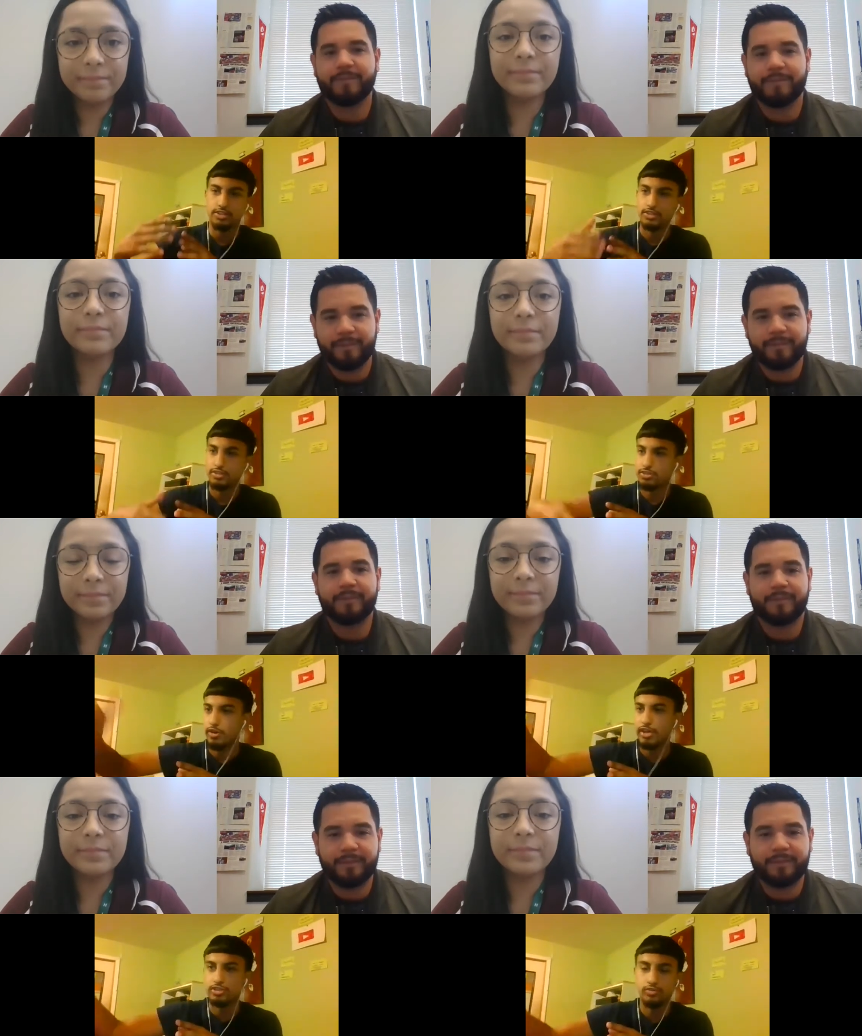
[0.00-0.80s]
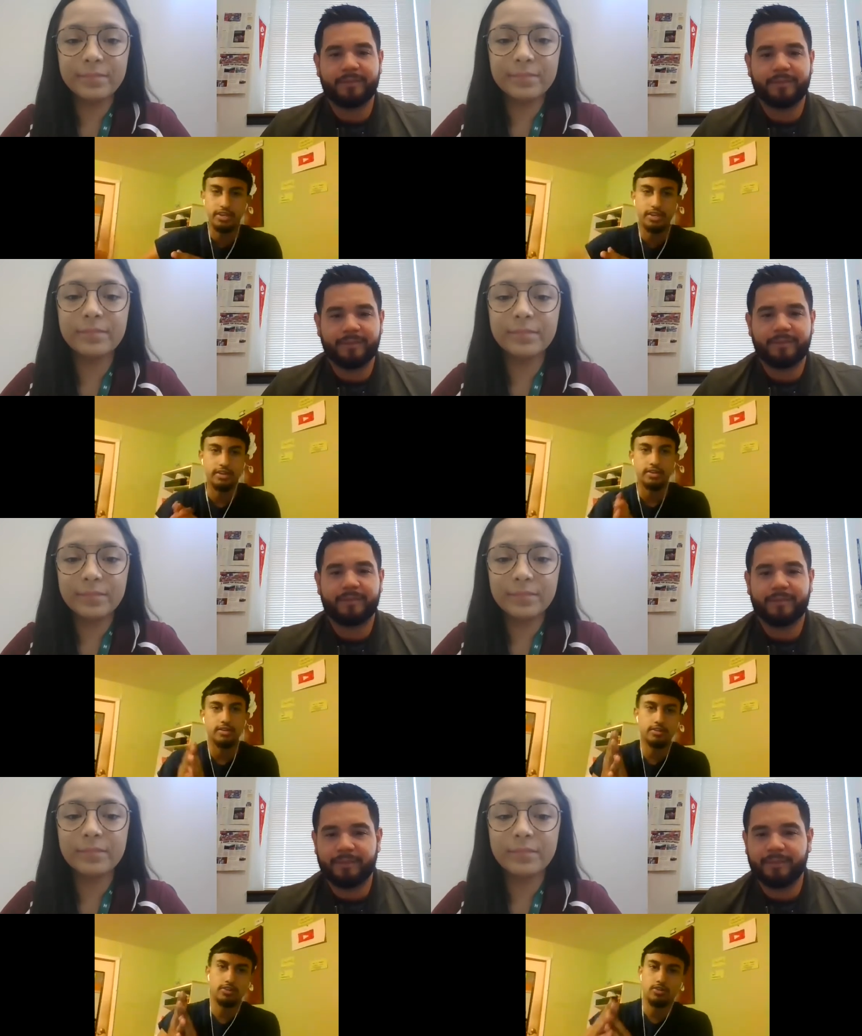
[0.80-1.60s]
Speaker 1: to graduate and
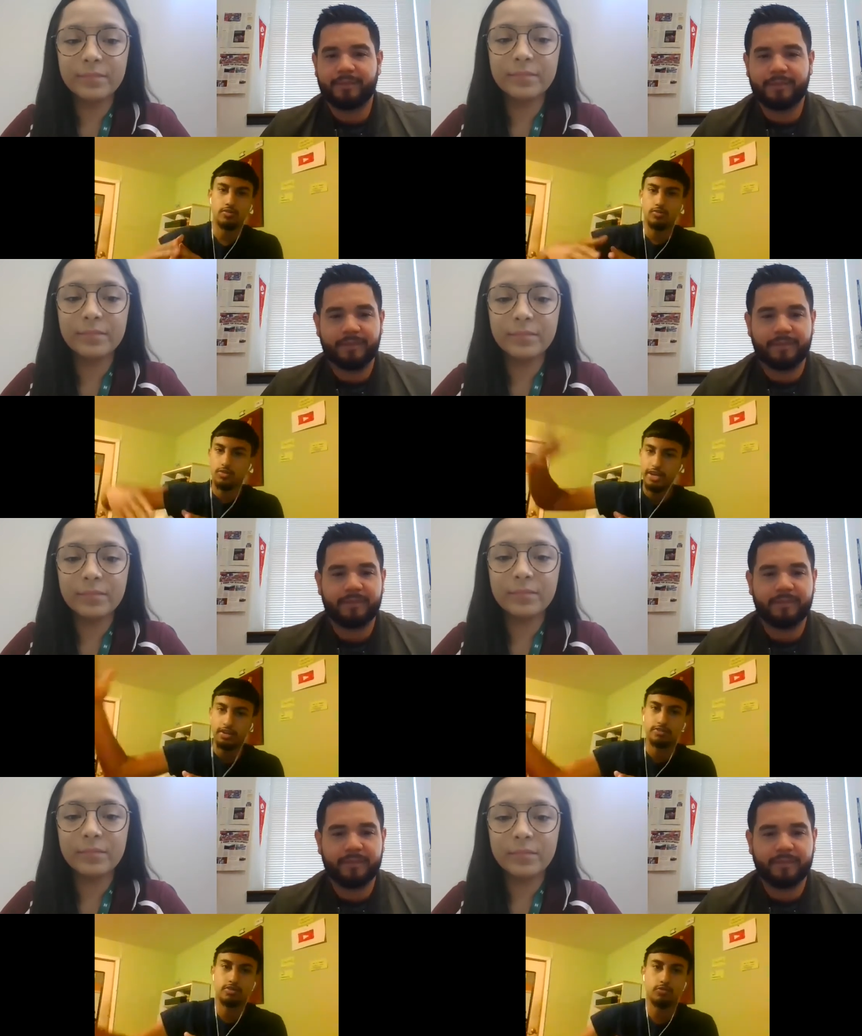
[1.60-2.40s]
you know, head on to the